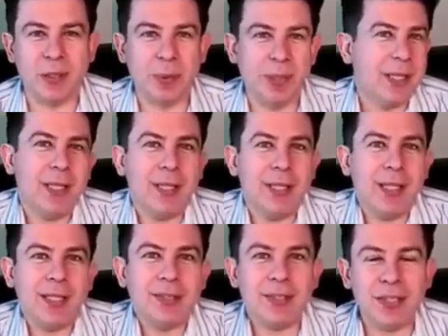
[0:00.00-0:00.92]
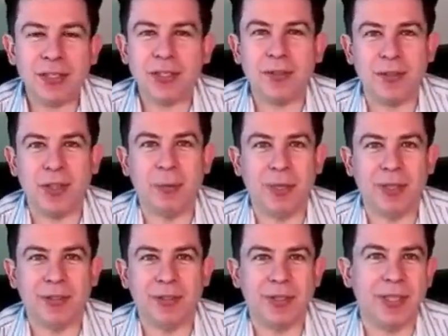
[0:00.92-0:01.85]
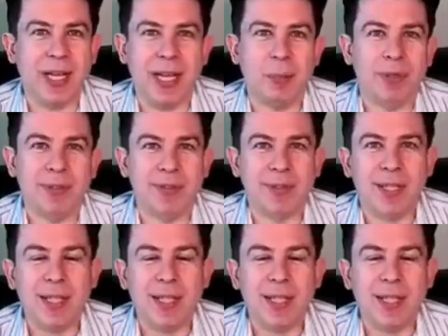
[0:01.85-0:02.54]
Mm-hmm. But it, yeah, it's an interesting phenomenon. It certainly happens,